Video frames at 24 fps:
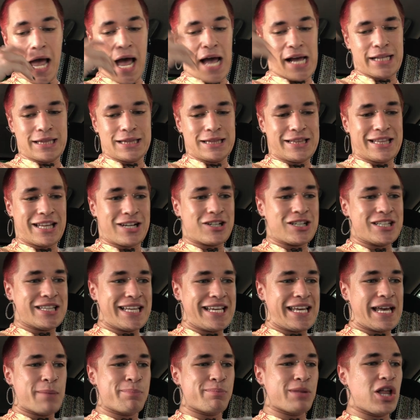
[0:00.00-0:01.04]
I
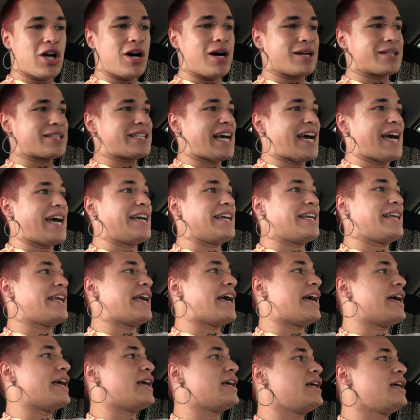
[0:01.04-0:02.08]
literally get blocked. I
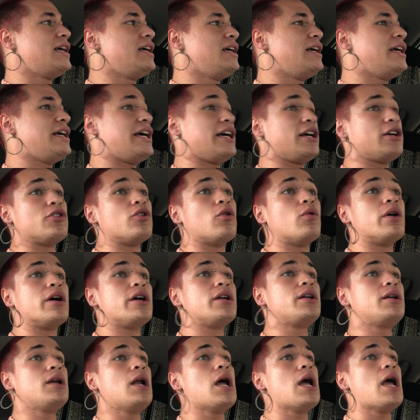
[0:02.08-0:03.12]
get
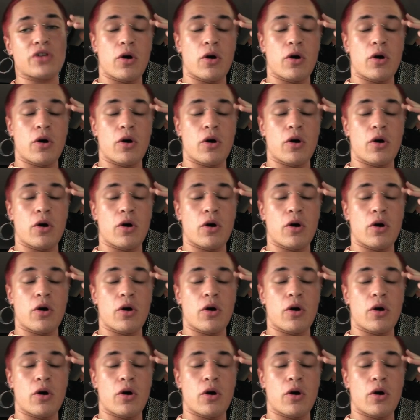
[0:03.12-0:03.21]
ignored.